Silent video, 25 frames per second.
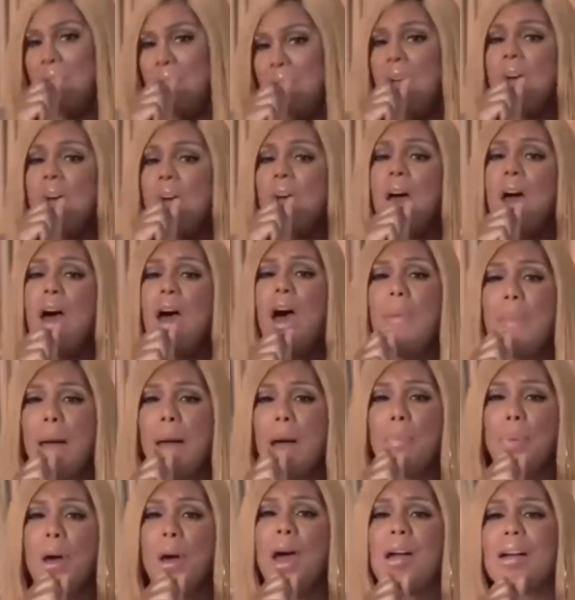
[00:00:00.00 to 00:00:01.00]

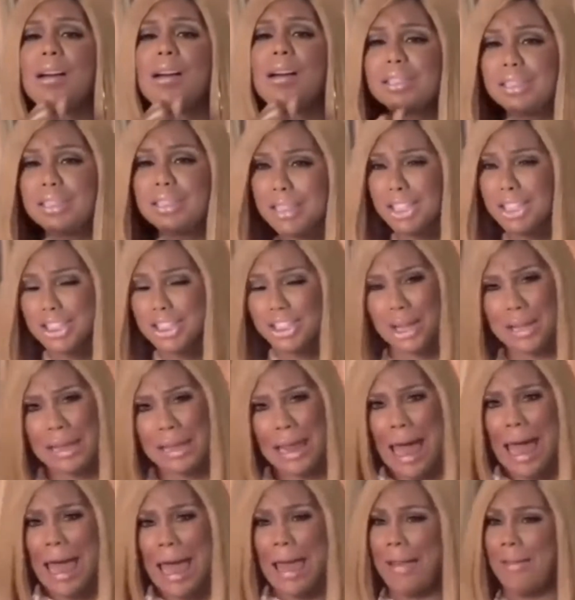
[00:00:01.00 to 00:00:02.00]
hold my, my purse,
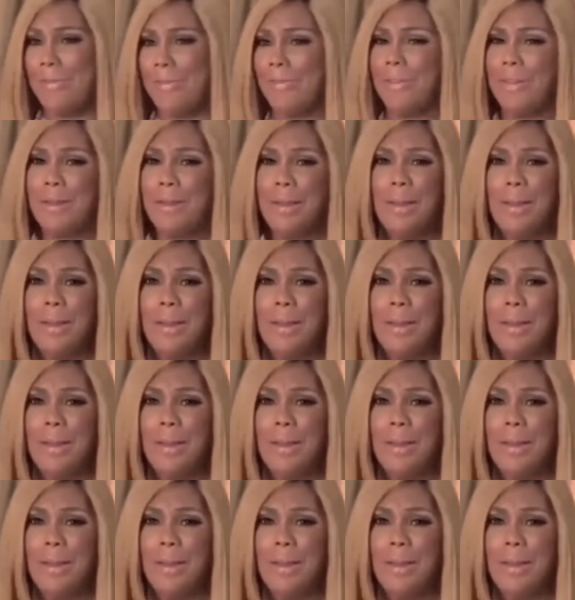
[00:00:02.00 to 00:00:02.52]
get your life.